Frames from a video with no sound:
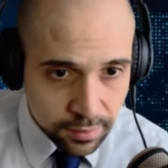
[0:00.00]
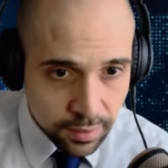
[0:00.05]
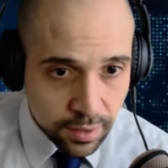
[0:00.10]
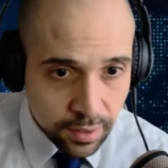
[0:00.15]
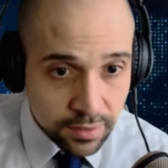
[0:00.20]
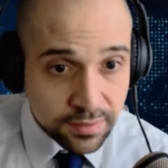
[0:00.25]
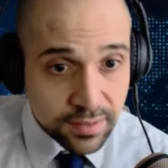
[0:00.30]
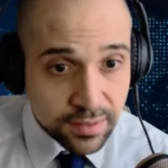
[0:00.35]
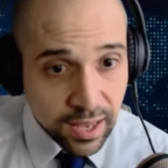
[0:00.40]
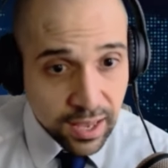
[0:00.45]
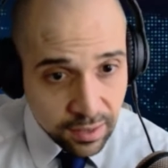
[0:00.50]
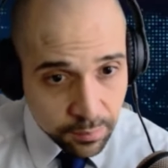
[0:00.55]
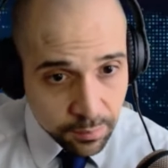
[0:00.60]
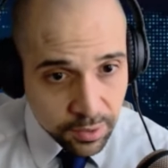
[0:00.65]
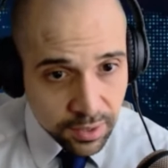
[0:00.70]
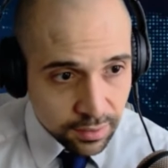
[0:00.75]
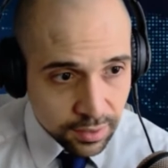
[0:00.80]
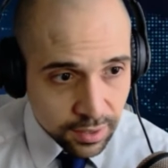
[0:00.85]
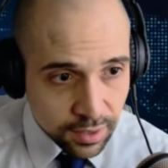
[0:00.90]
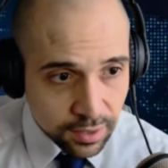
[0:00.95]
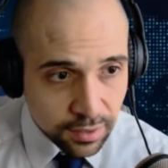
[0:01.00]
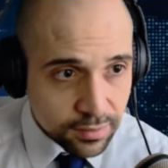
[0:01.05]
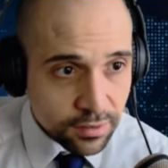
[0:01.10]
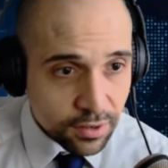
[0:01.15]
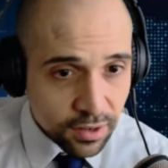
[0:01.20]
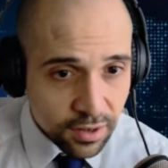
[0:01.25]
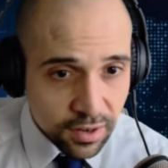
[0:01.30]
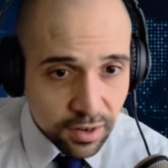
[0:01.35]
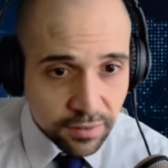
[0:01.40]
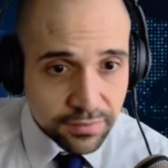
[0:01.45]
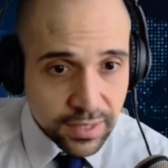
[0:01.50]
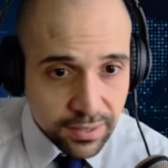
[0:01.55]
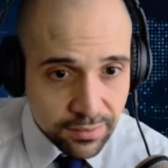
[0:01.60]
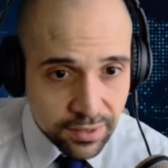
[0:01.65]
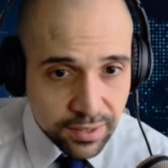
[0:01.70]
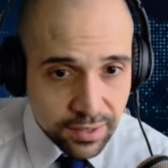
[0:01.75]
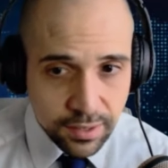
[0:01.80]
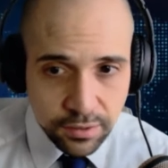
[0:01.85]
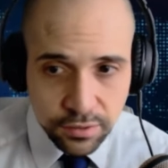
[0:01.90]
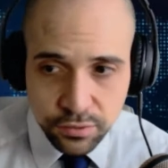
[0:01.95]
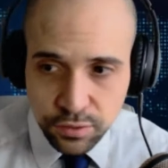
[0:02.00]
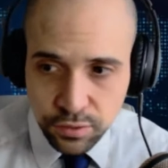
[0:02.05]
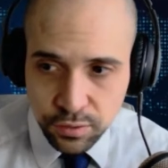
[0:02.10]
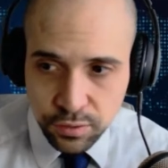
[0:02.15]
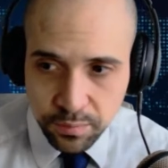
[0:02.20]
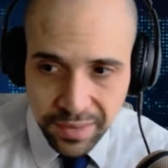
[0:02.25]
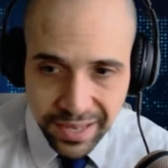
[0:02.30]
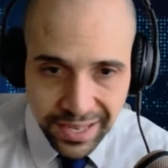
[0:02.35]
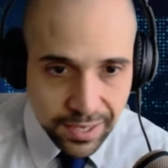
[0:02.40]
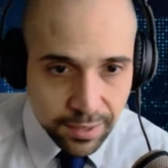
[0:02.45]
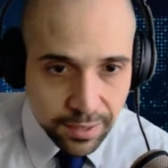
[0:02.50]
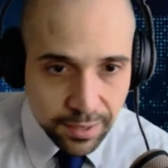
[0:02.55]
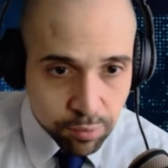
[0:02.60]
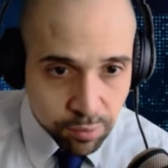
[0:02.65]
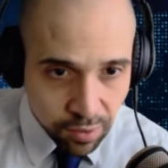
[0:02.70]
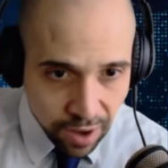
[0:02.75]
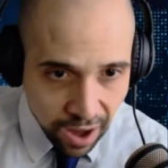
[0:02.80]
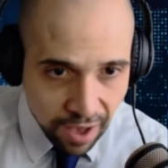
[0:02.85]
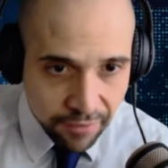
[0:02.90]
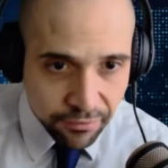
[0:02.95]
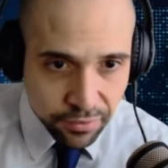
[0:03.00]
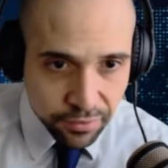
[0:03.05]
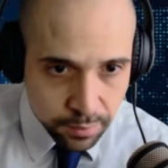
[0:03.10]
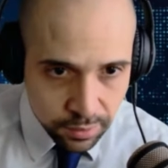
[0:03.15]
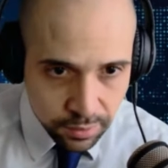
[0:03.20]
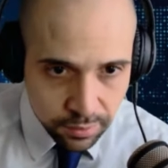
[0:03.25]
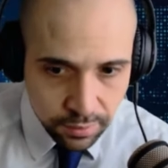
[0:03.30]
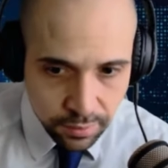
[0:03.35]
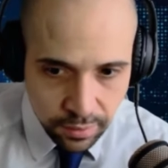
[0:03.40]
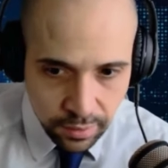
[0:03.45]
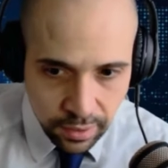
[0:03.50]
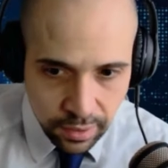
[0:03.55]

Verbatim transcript: Is AEW going to get a good enough TV deal to make it profitable